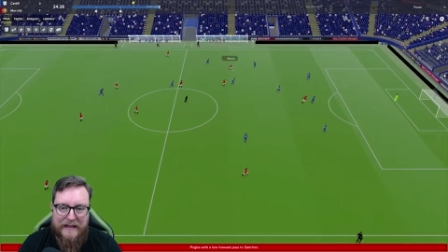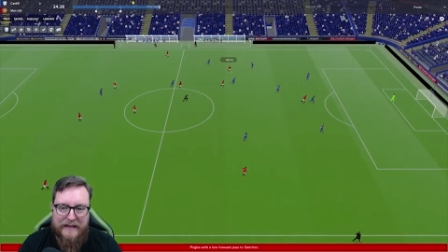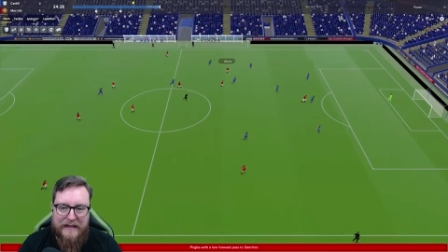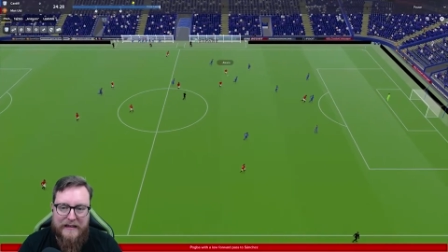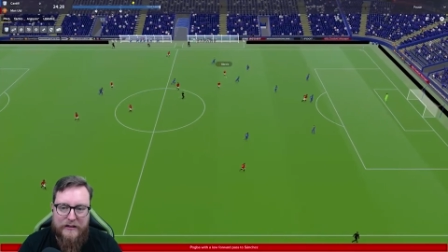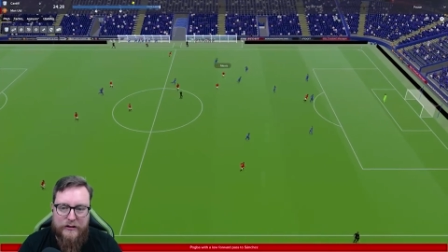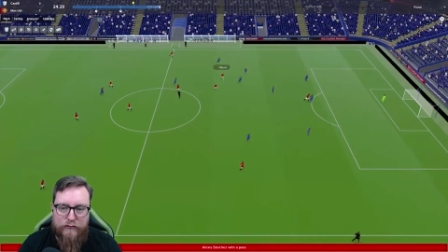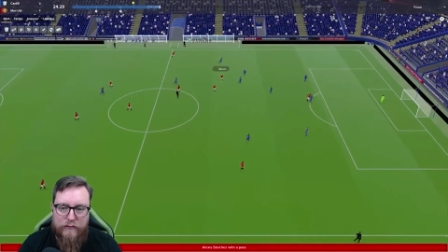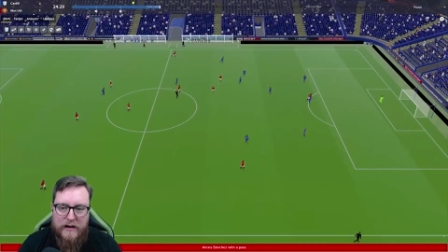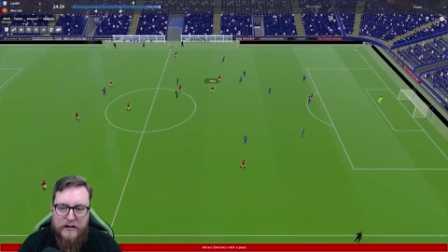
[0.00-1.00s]
They're
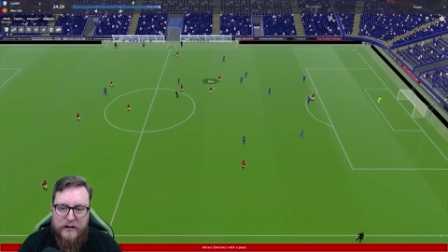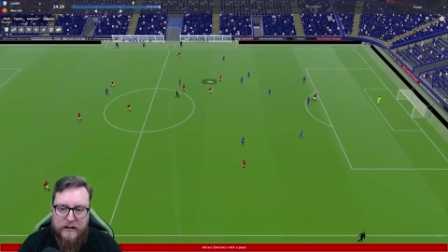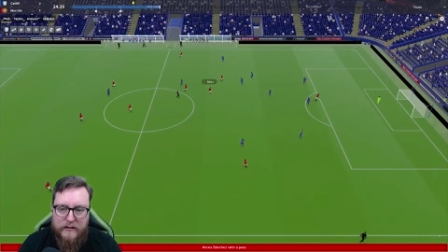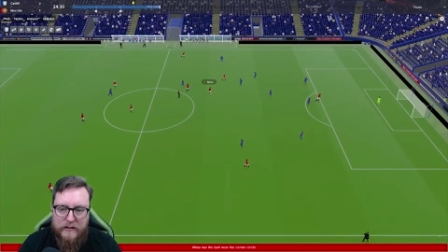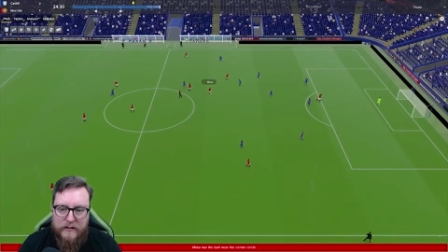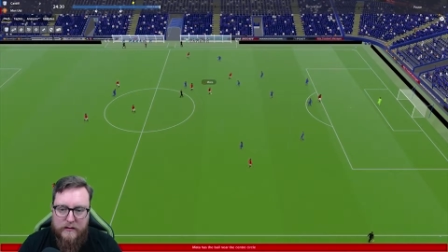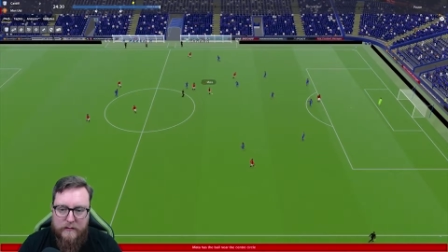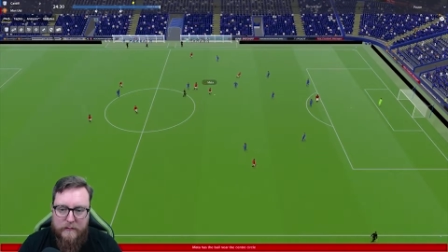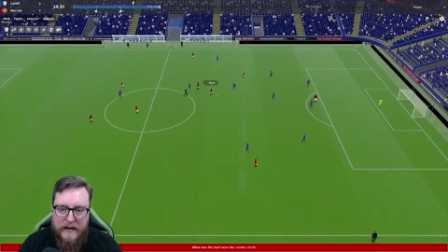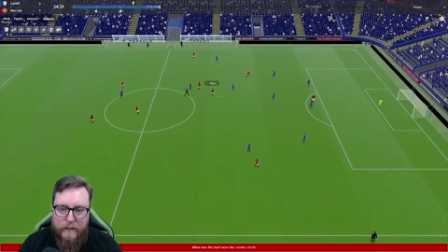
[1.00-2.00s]
stretching us.
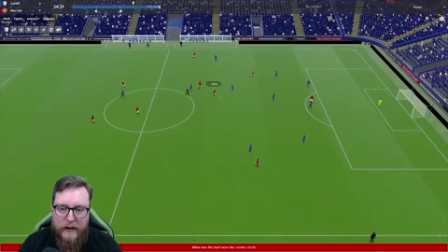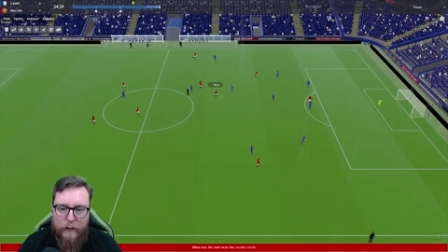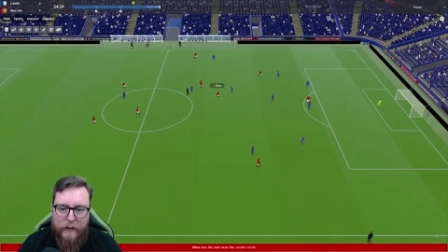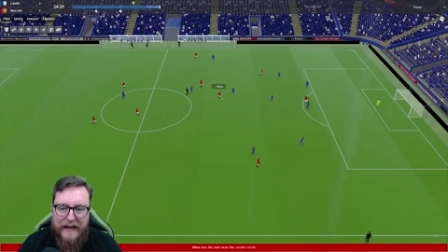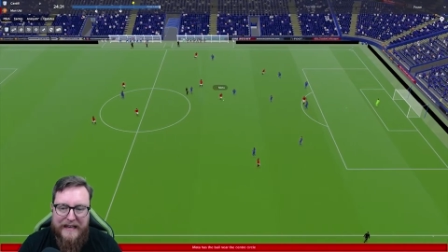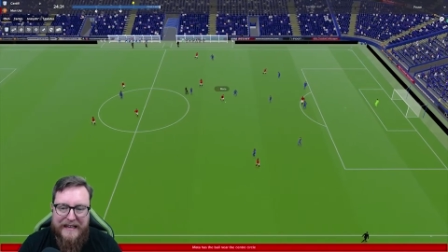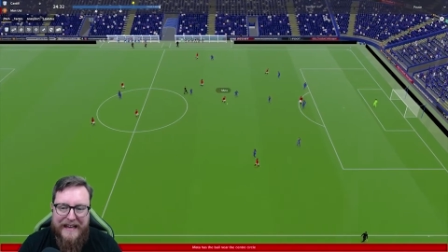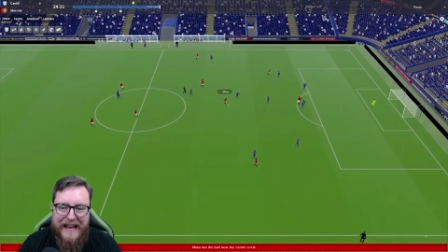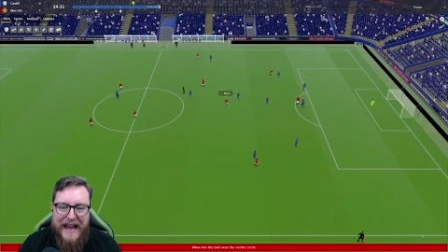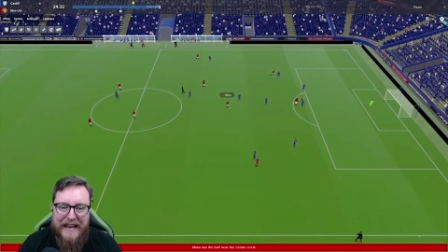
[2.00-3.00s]
Man, we're not getting
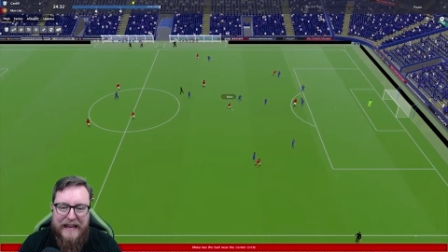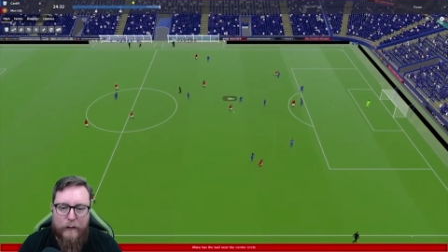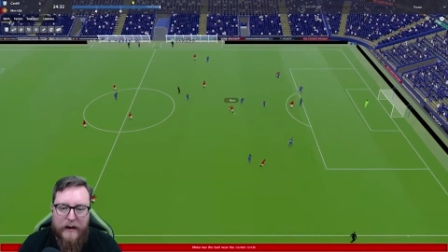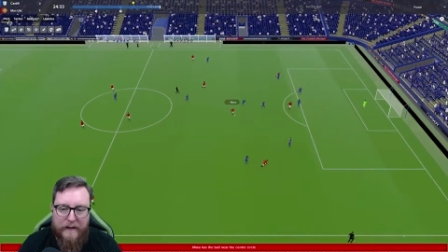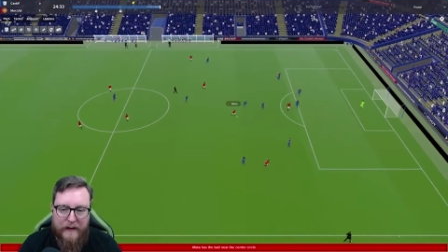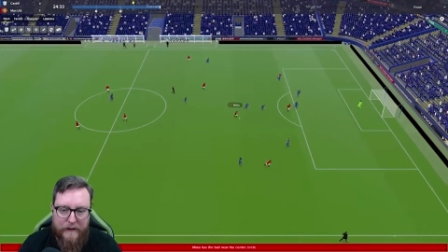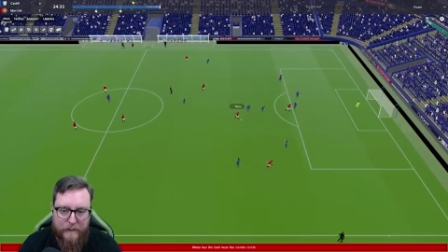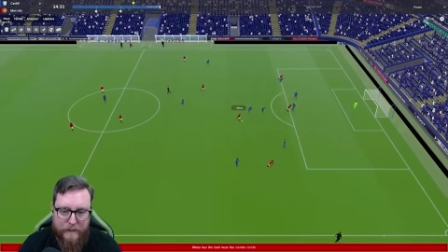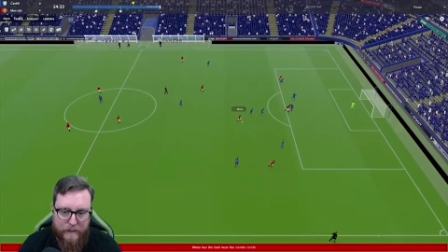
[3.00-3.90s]
anywhere near them.